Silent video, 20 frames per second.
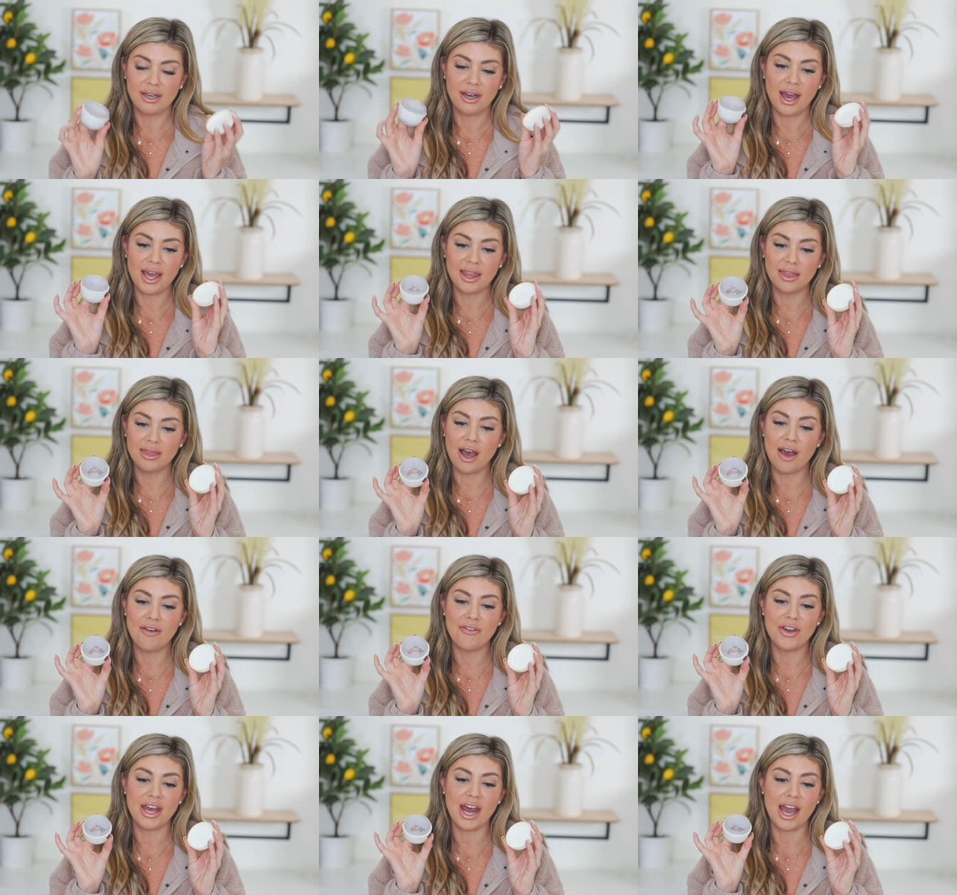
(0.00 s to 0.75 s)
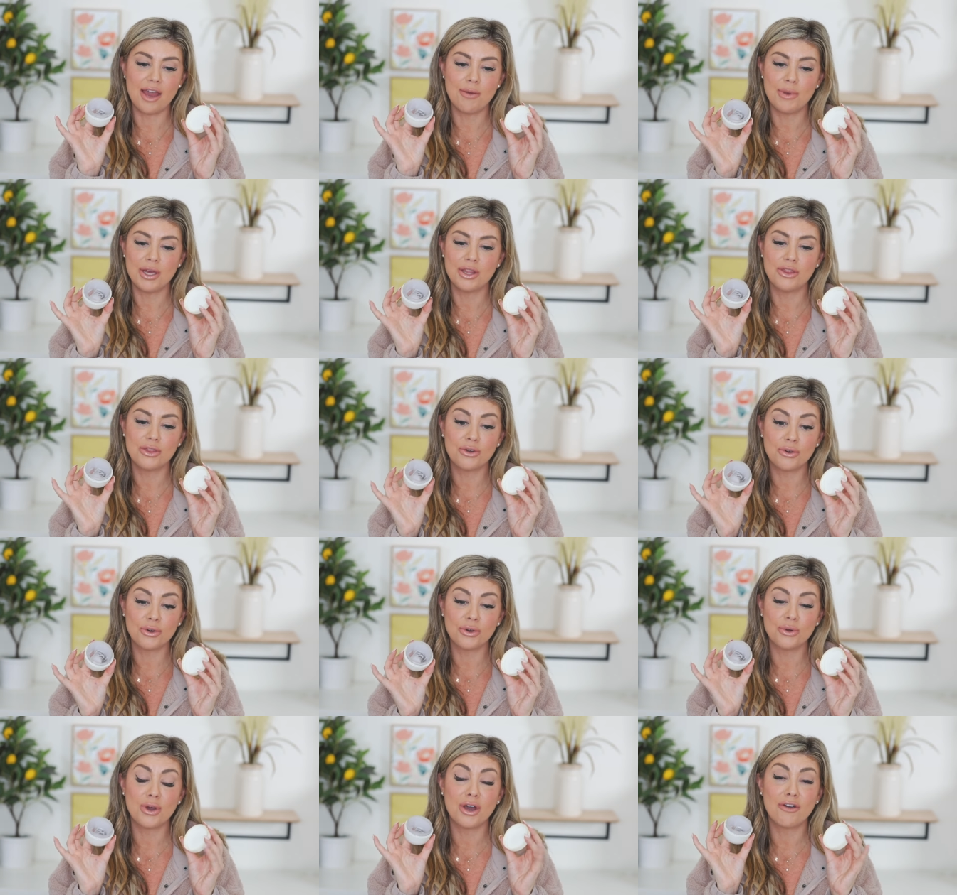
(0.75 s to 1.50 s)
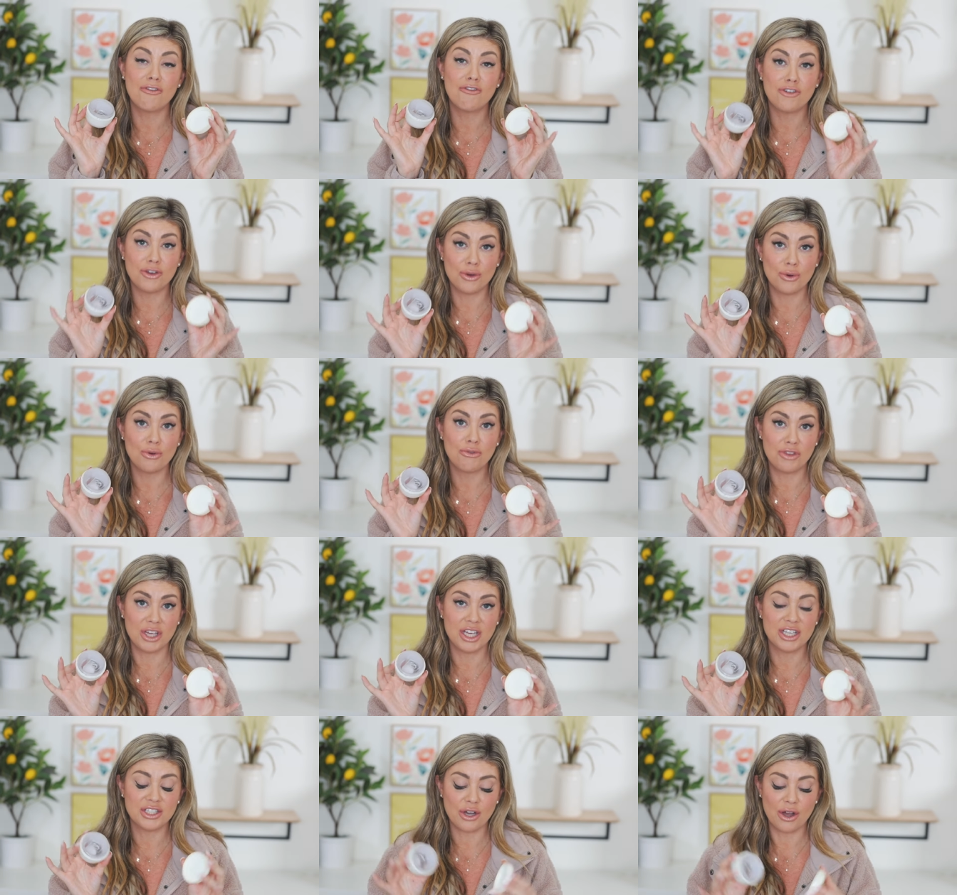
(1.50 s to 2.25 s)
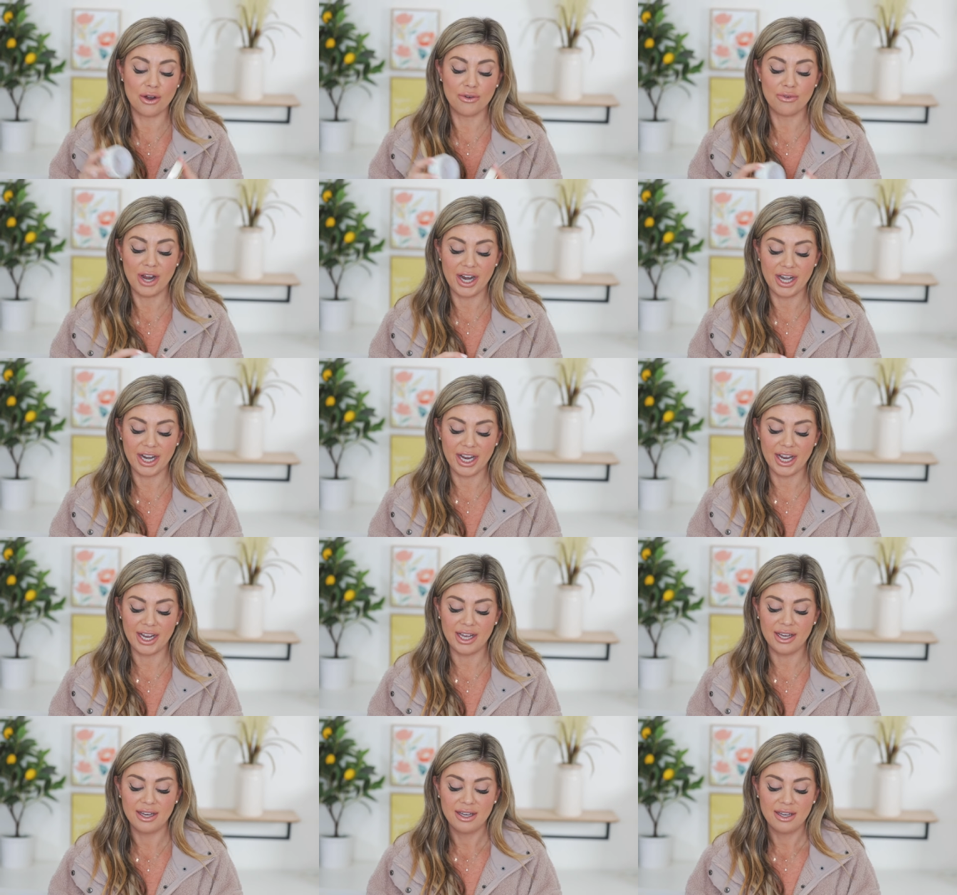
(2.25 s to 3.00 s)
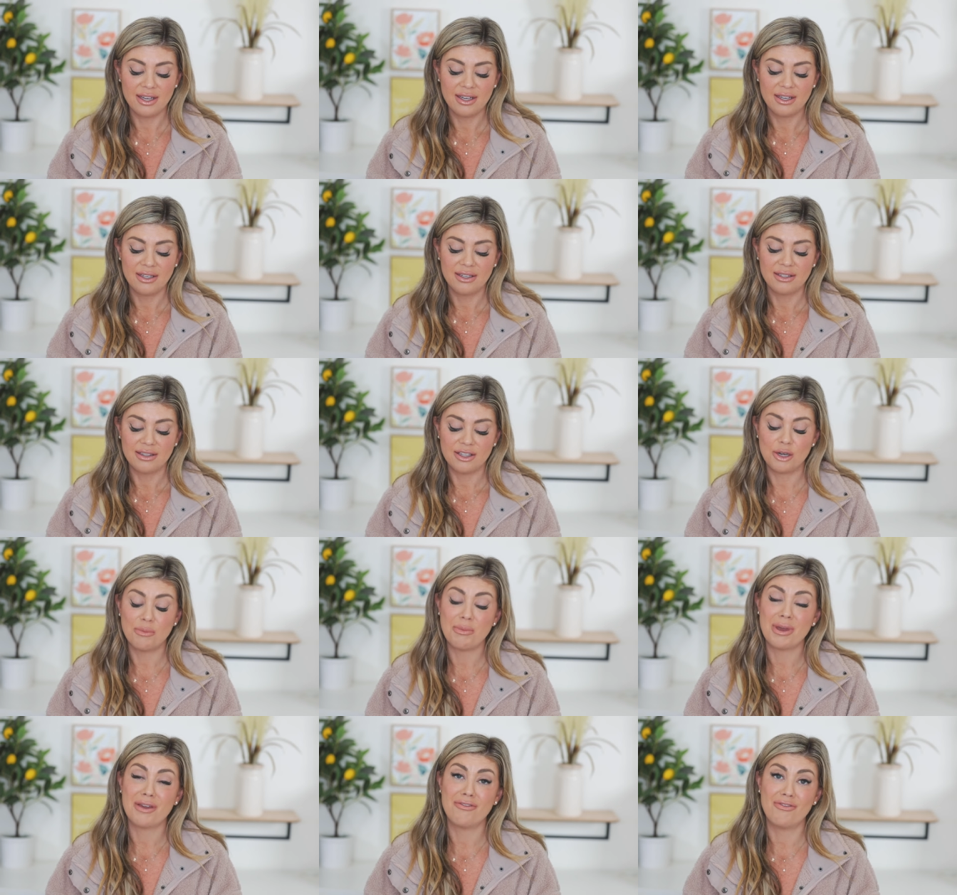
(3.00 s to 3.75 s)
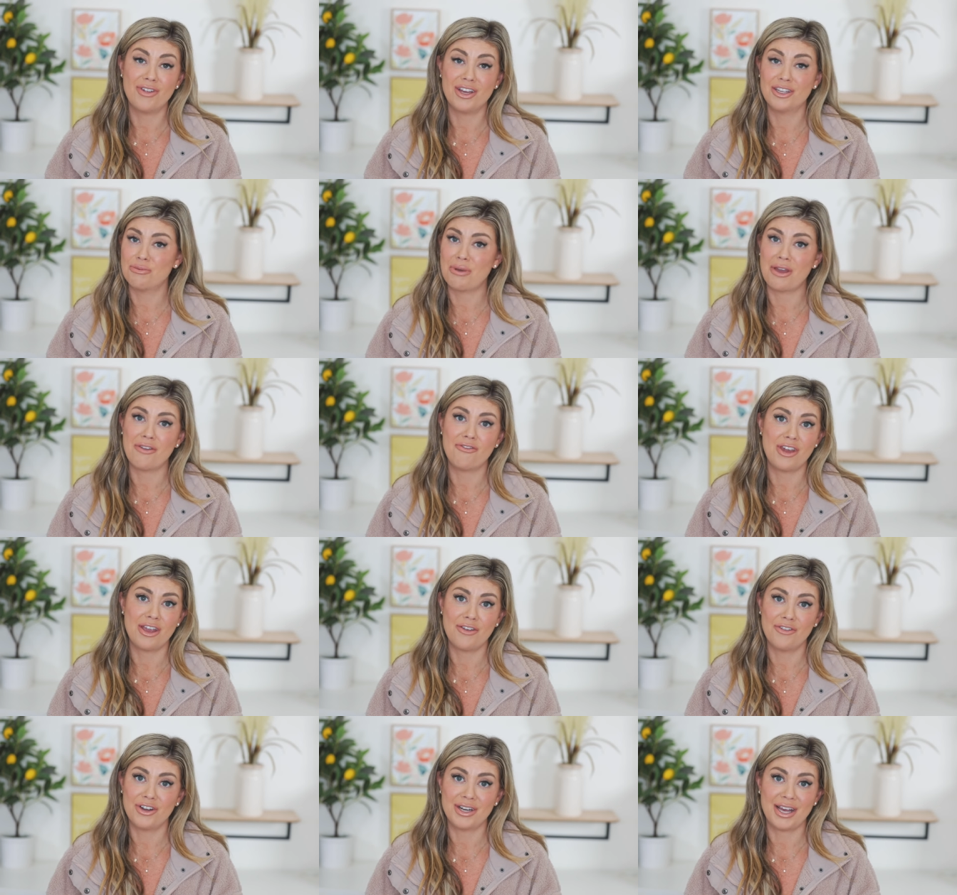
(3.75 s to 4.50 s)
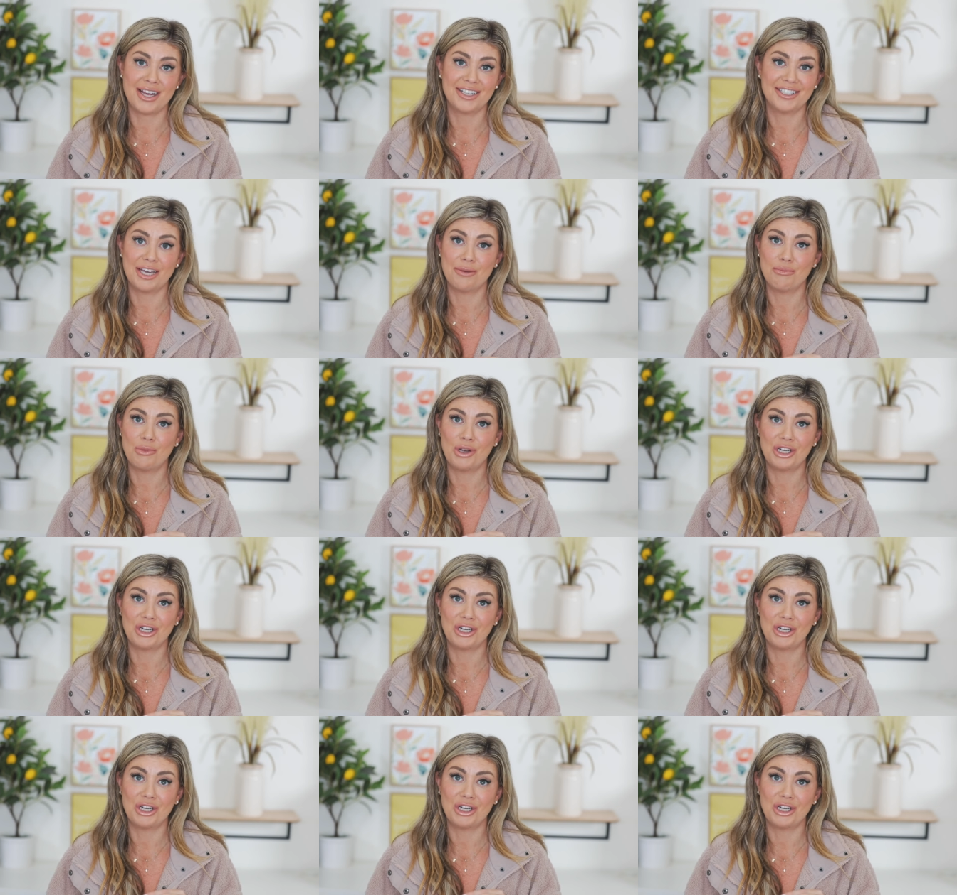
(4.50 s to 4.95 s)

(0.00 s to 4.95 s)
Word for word: I love it. I've been through a few of these already. They're my, it's my favorite nighttime